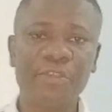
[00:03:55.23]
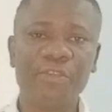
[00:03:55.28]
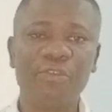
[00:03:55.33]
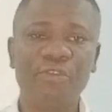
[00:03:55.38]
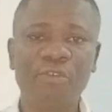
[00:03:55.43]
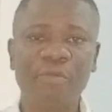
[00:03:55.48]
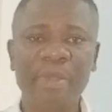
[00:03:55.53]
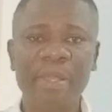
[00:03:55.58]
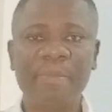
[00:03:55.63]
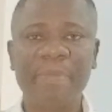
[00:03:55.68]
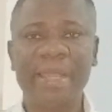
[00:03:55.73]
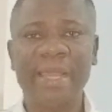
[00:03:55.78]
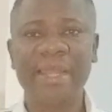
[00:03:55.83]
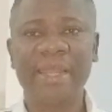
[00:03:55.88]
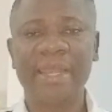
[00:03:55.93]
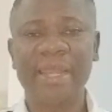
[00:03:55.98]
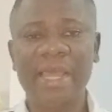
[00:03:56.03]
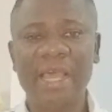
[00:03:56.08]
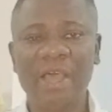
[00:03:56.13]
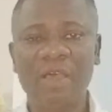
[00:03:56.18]
you may be
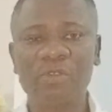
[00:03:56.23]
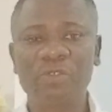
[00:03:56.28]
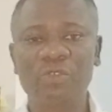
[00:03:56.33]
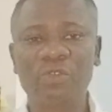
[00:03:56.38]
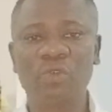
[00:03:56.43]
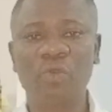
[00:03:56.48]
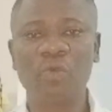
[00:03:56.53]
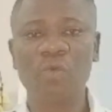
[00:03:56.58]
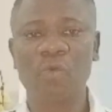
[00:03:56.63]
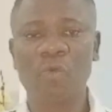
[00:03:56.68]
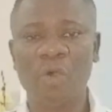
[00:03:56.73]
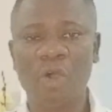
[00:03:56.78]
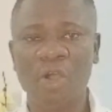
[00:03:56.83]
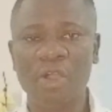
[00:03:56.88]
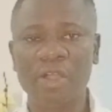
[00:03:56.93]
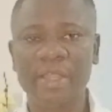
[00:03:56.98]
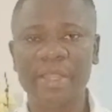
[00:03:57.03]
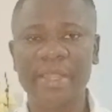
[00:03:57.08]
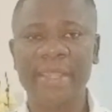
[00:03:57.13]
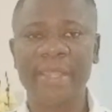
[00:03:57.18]
allowed to
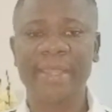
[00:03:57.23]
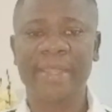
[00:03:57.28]
work in